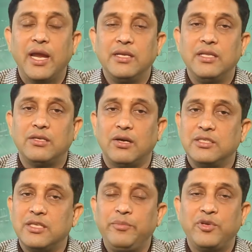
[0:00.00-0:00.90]
and the
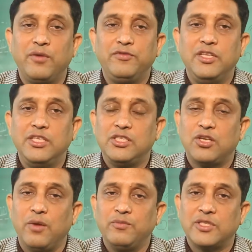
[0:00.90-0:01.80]
concept of these
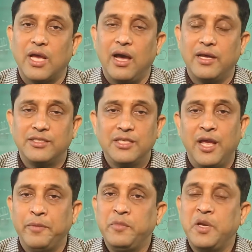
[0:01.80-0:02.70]
terms are
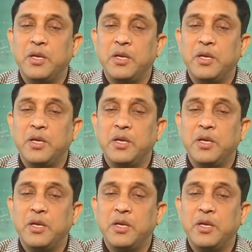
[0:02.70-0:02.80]
same,